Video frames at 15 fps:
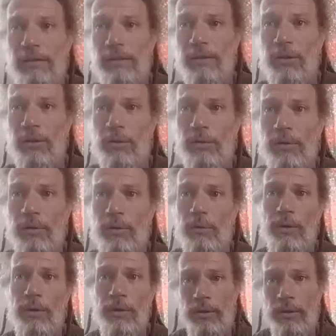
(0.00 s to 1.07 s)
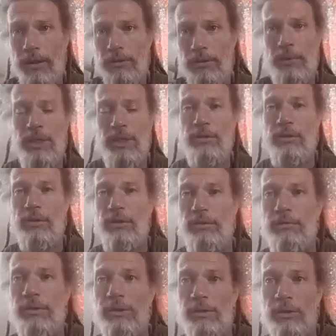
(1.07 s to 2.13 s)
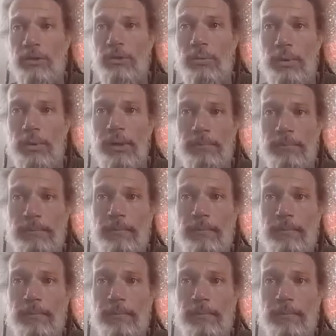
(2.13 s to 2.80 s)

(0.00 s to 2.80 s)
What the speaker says: you know, whether mental or physical. But